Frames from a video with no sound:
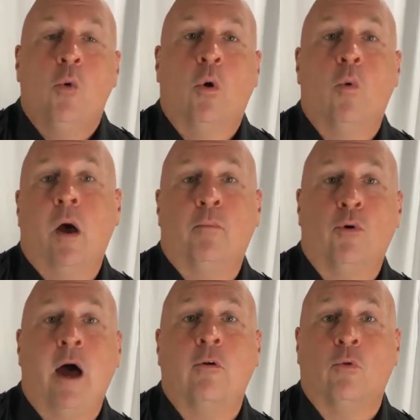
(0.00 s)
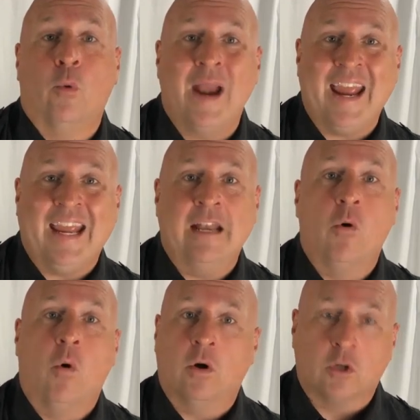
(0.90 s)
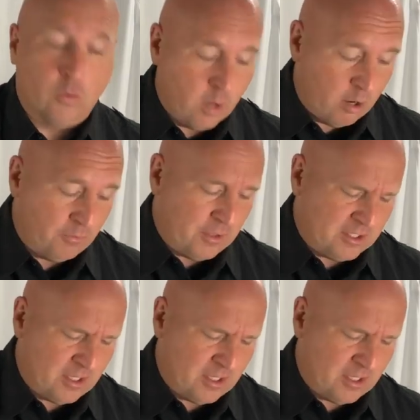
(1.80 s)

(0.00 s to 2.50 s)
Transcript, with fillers: were what brought rain or growth